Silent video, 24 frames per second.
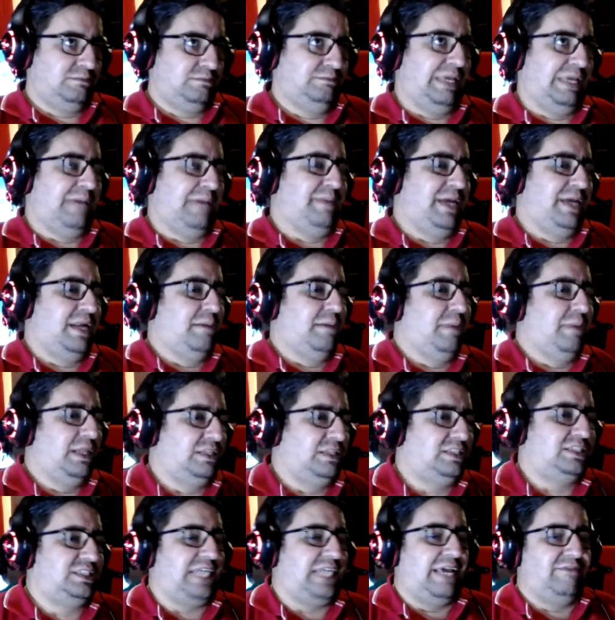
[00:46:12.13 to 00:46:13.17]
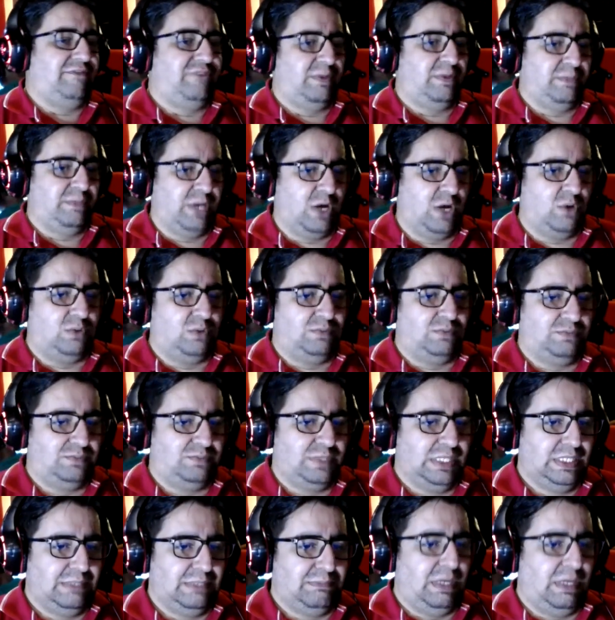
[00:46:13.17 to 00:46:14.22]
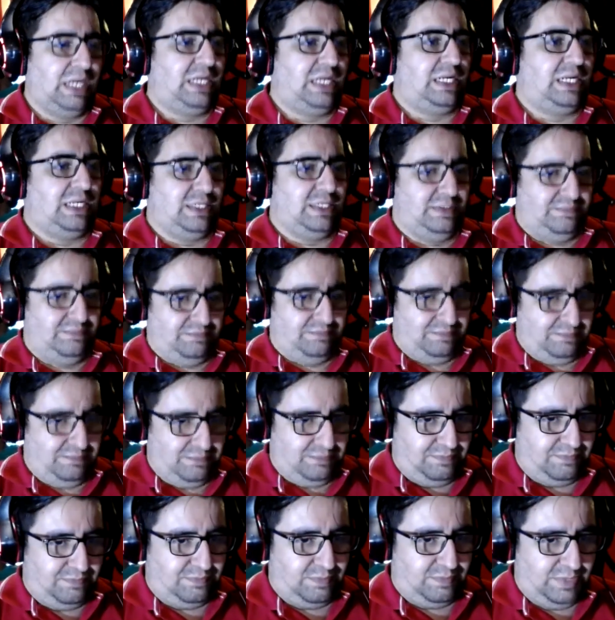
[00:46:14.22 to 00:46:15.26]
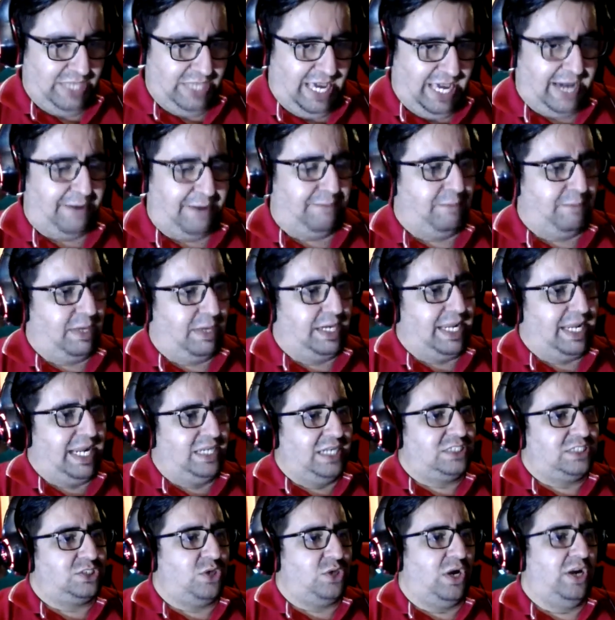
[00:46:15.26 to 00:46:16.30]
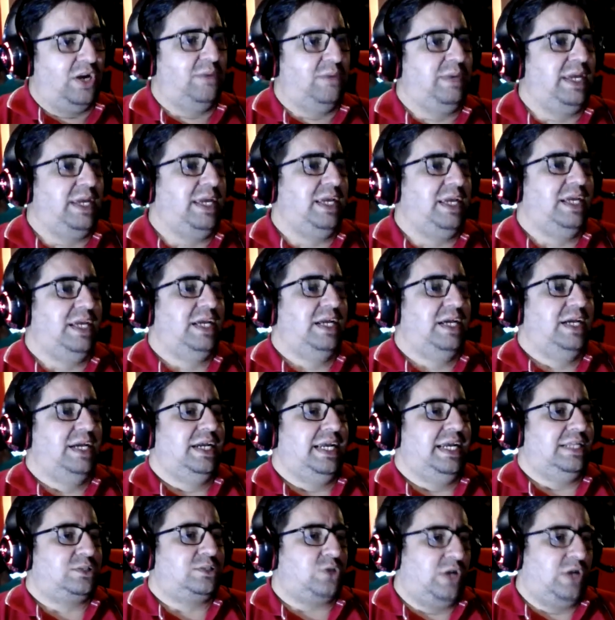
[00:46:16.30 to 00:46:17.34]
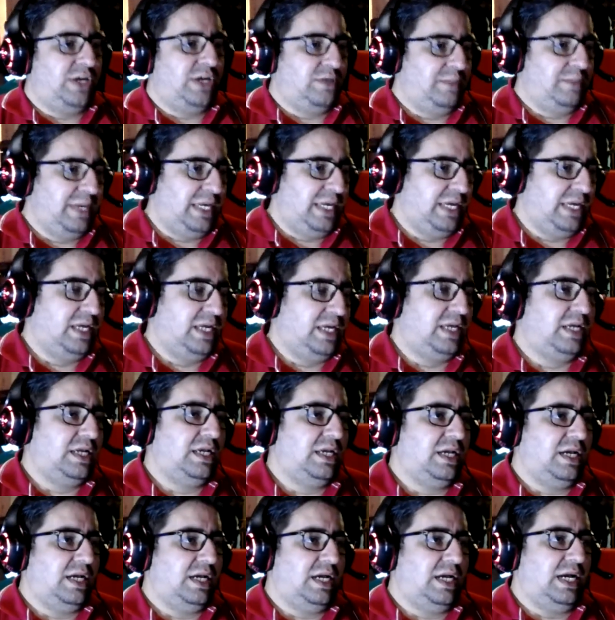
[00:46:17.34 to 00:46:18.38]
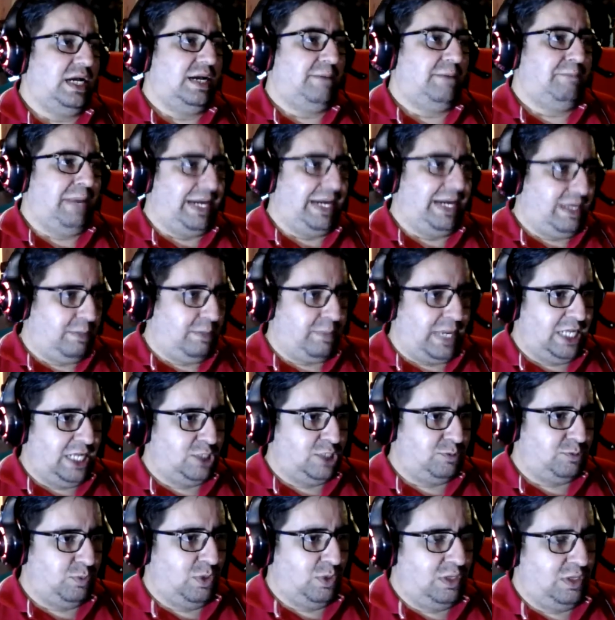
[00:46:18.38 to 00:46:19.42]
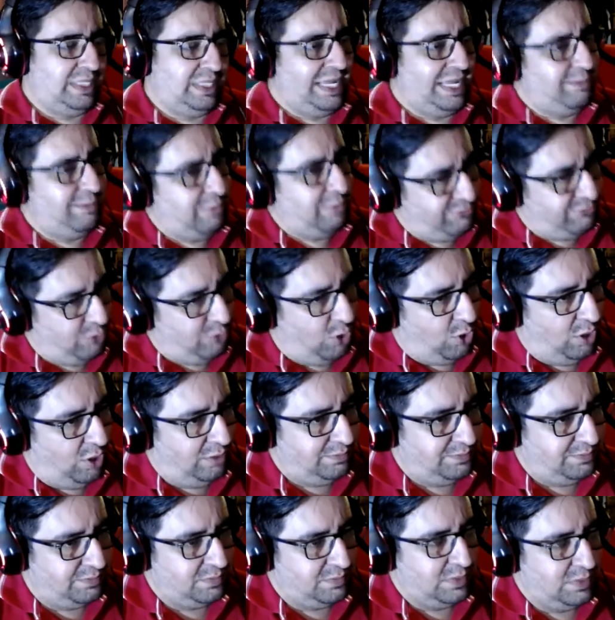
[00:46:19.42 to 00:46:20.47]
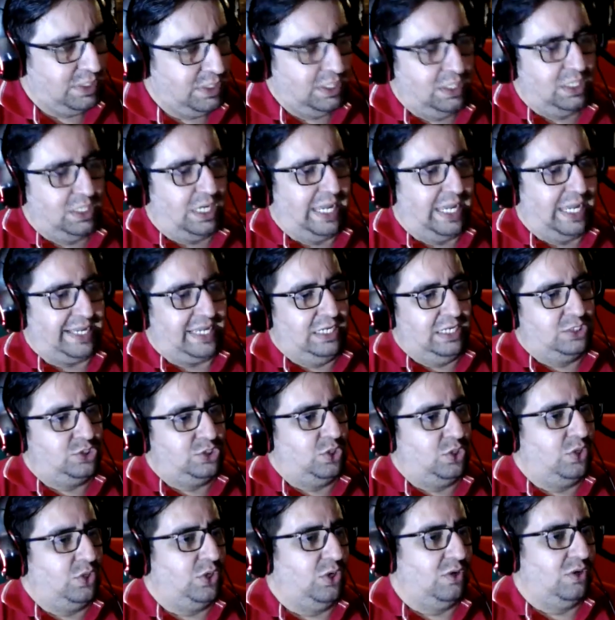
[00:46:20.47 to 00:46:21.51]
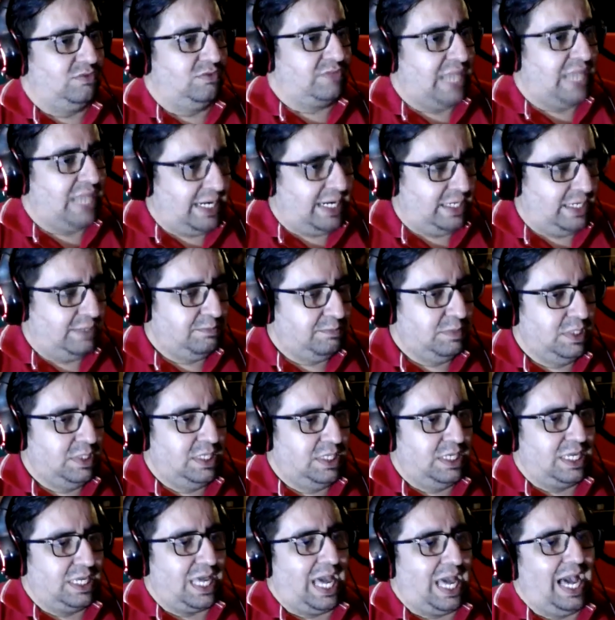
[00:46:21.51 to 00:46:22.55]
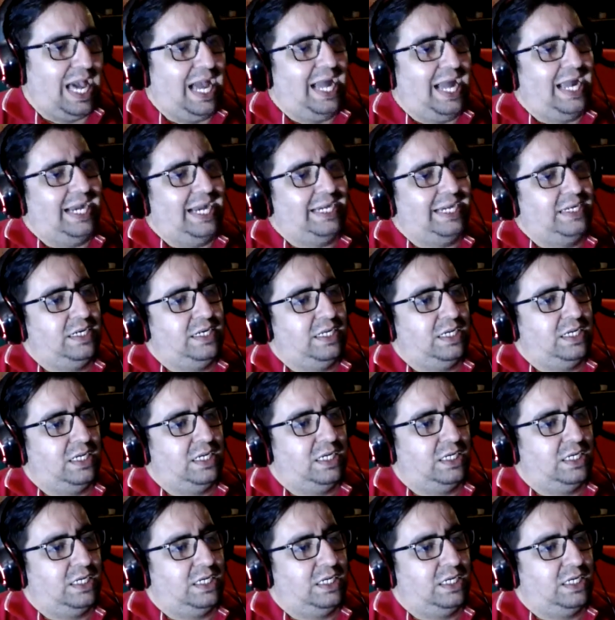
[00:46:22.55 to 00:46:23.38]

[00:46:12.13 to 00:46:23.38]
maybe in a month's time from now. But yeah, but it's going to be a better prize pool than before. I can assure you of that, and